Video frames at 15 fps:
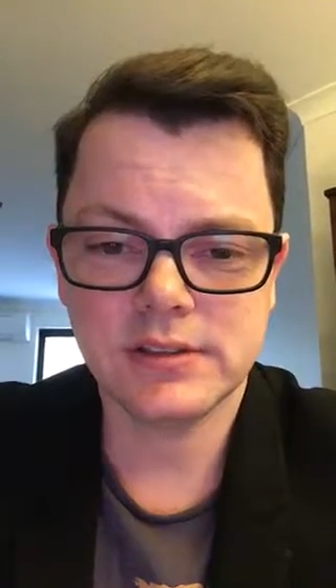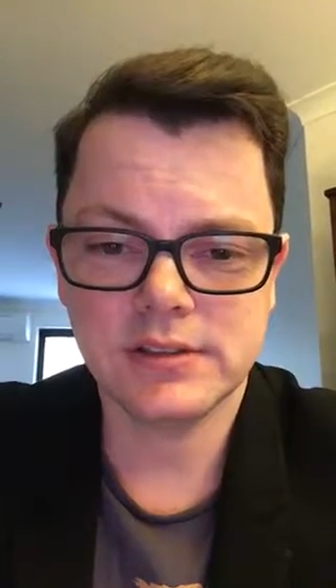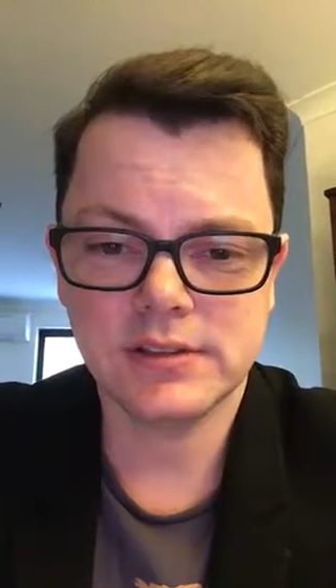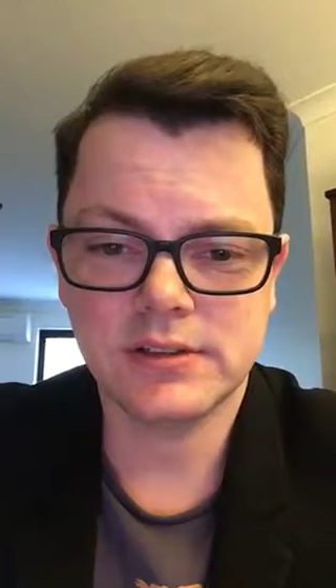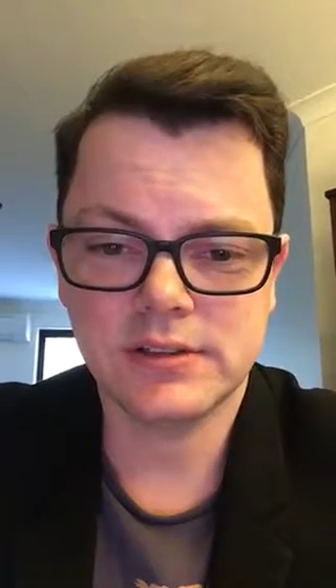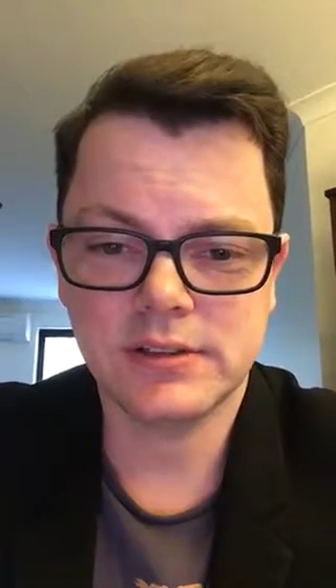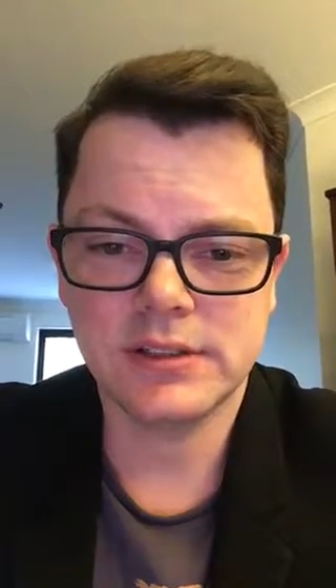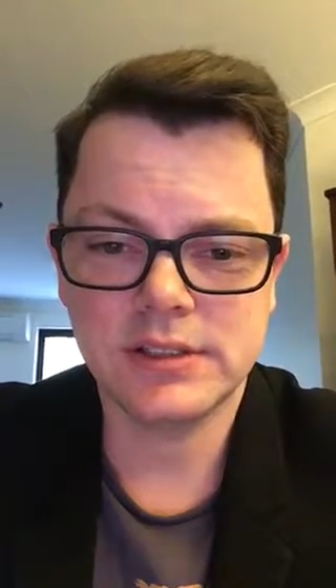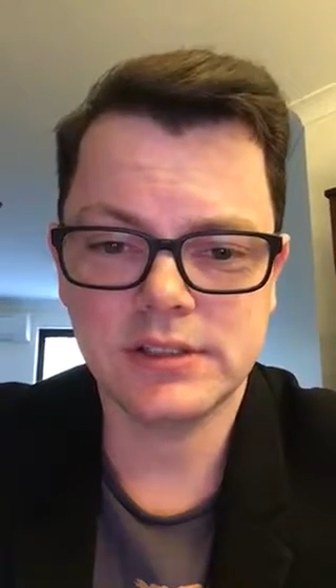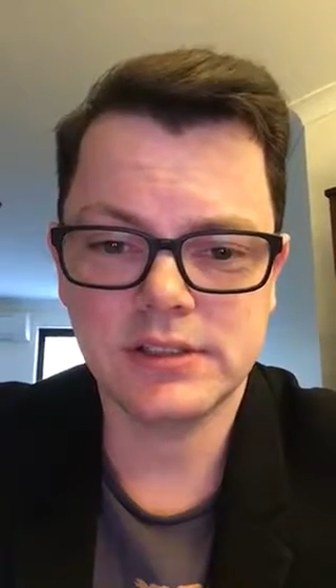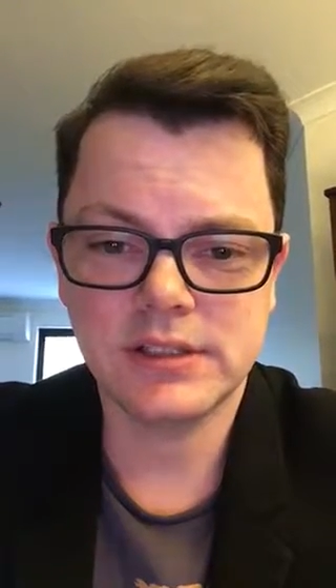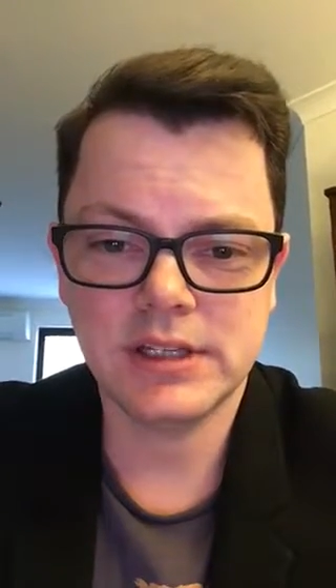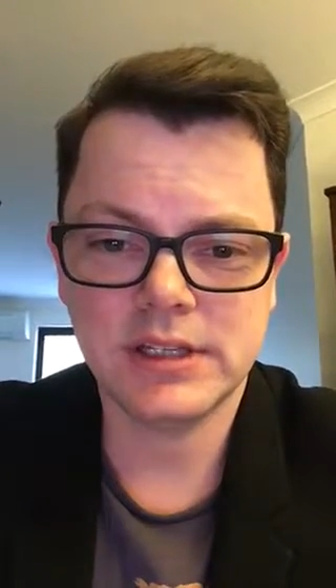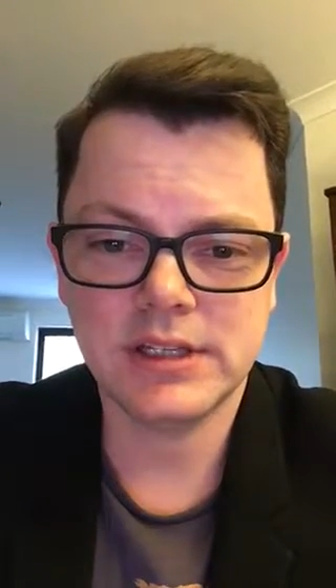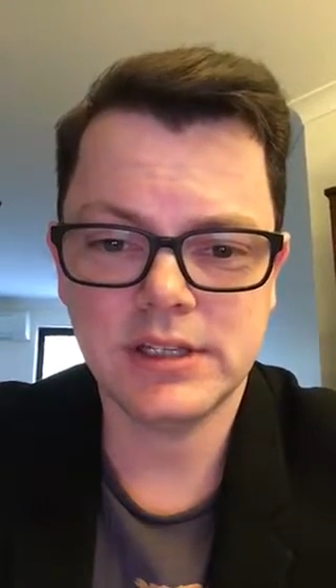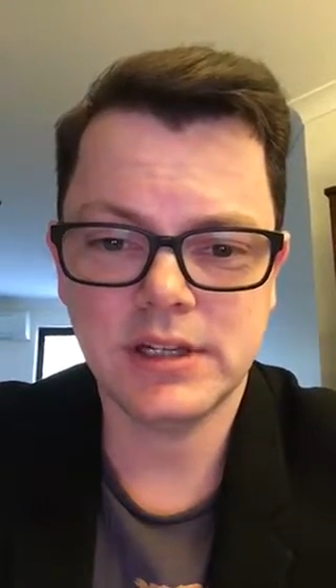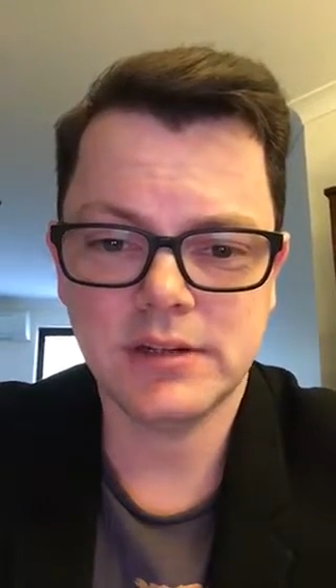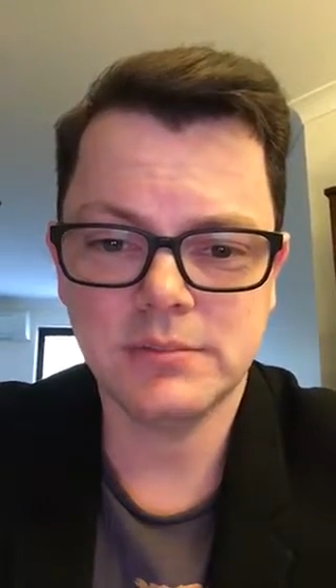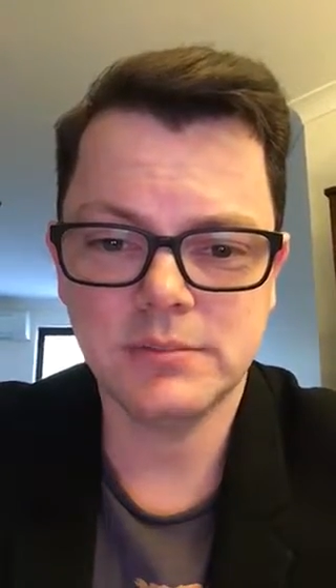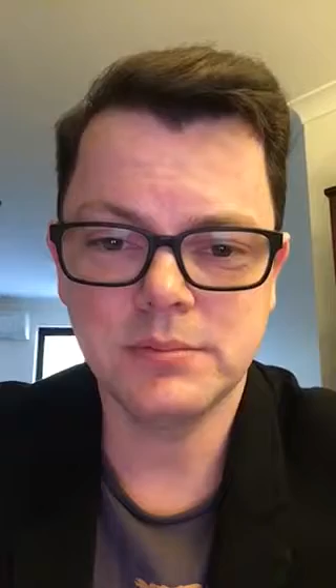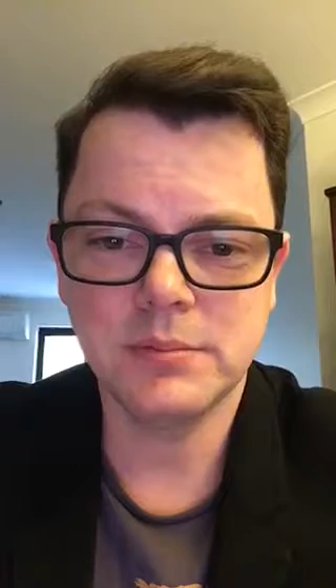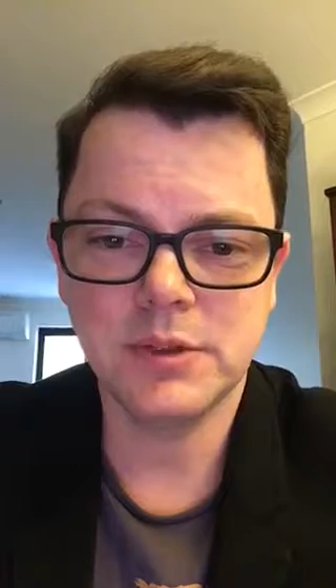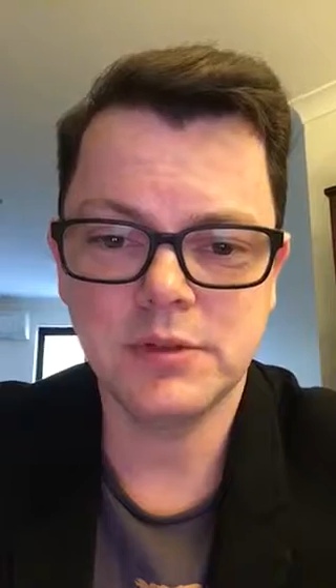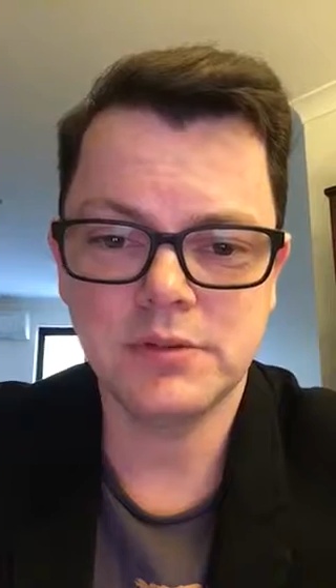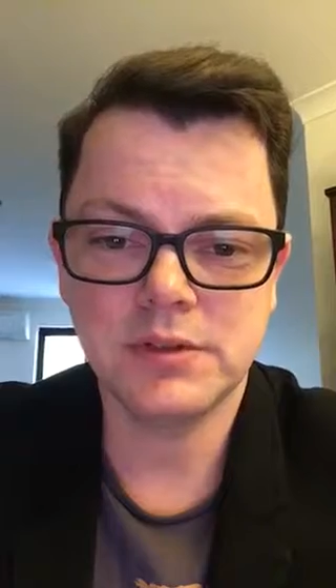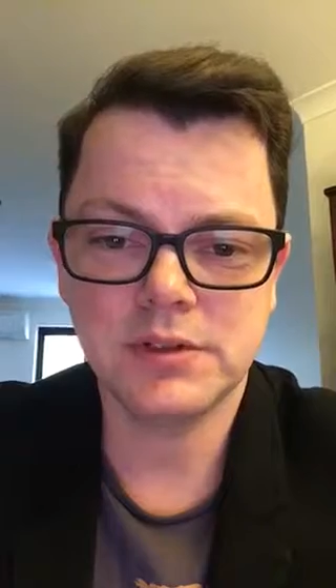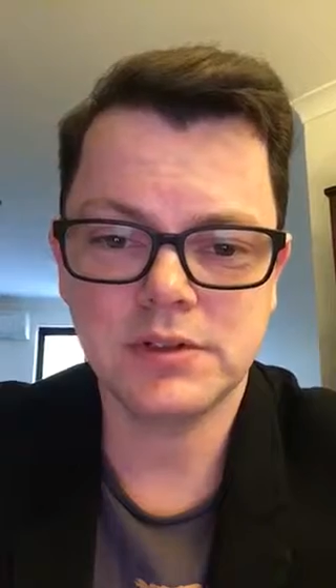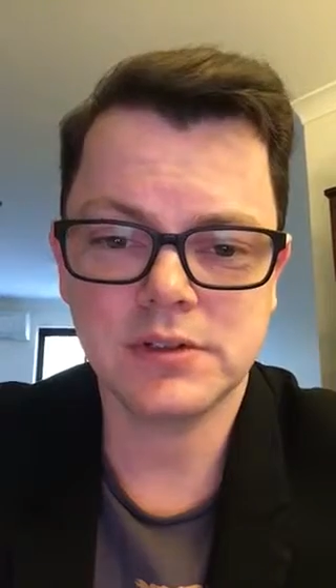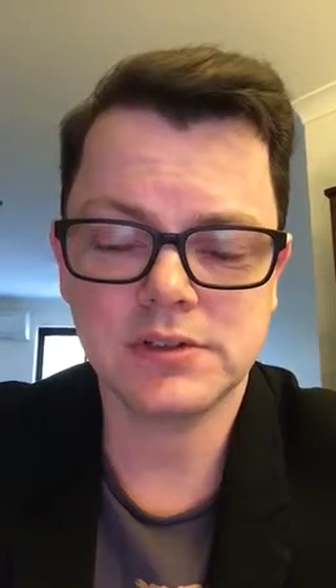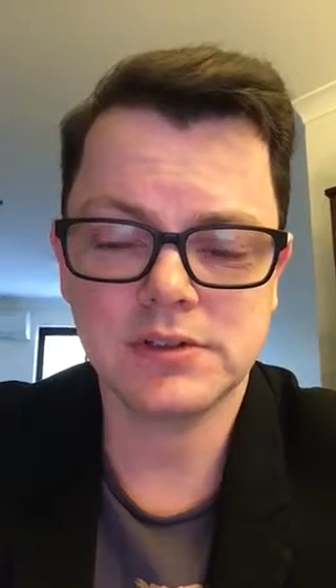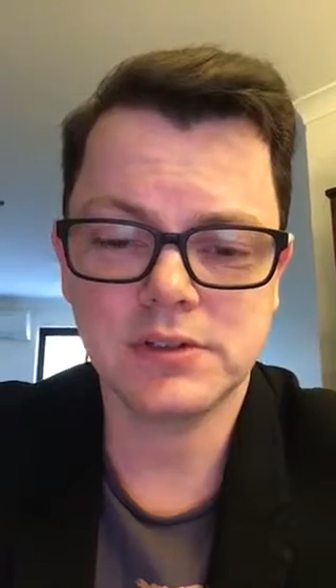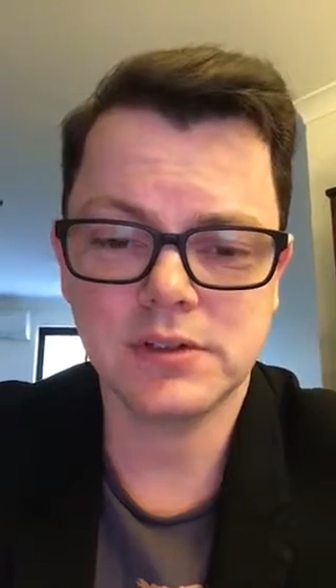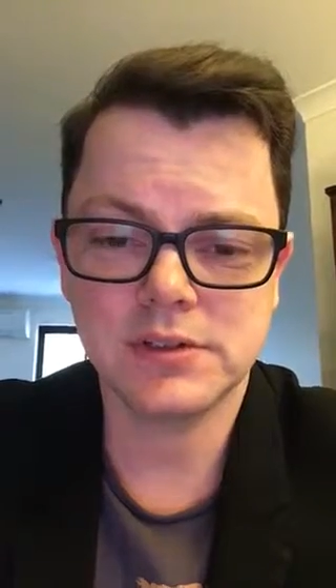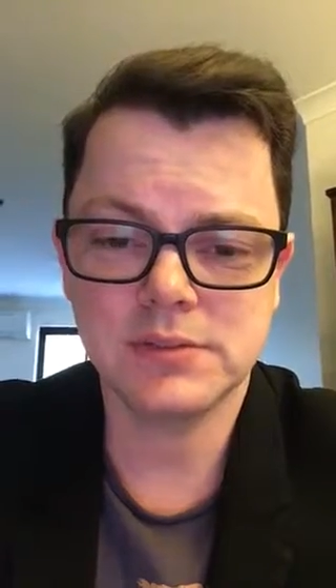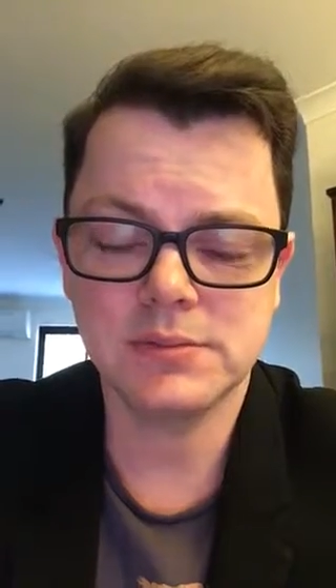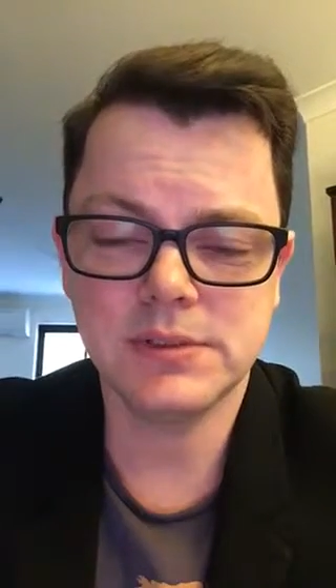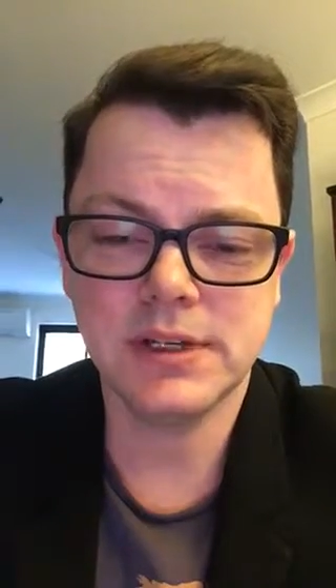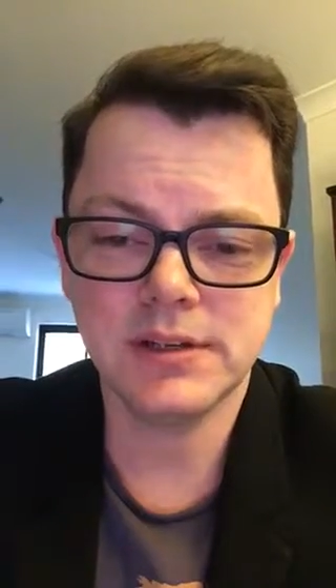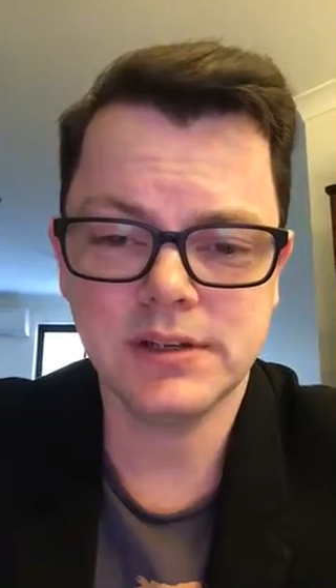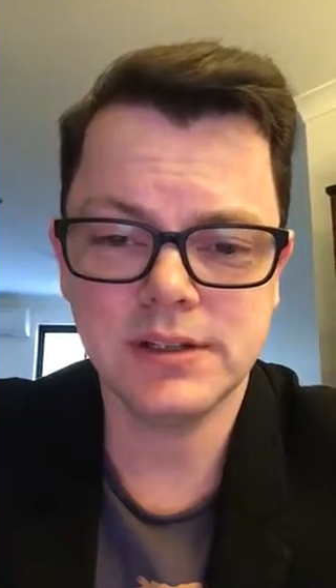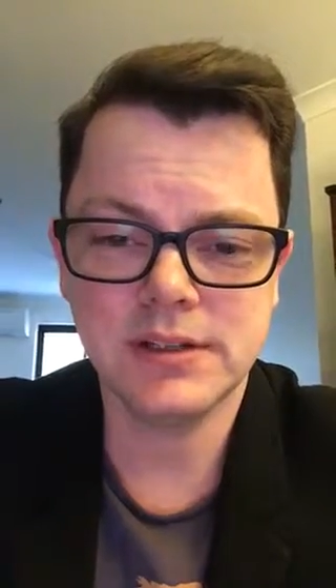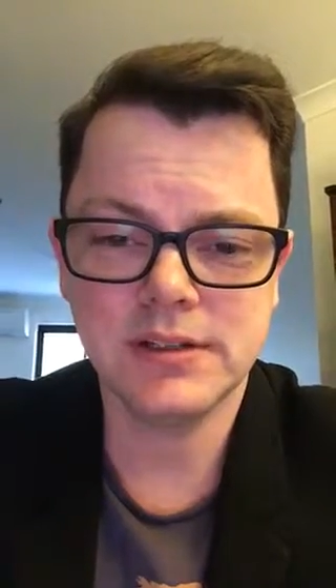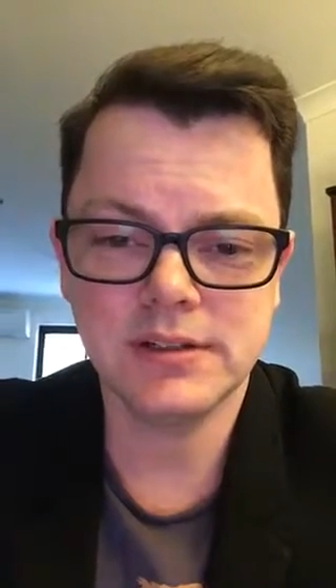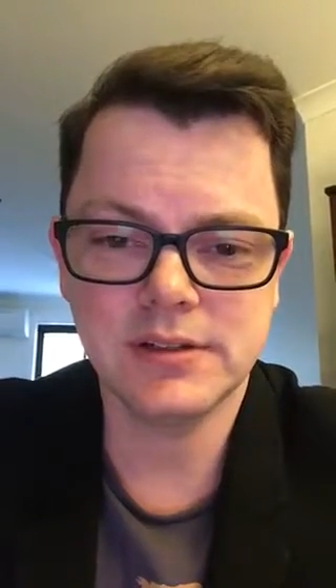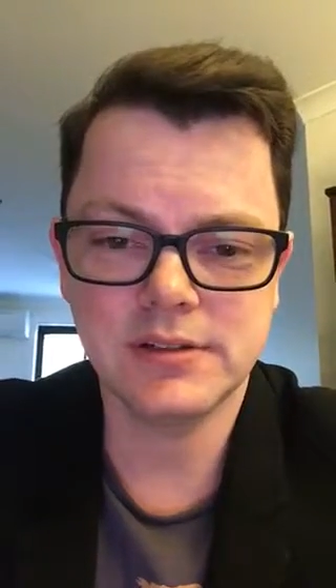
Uh, I ended up moving across to hospitality.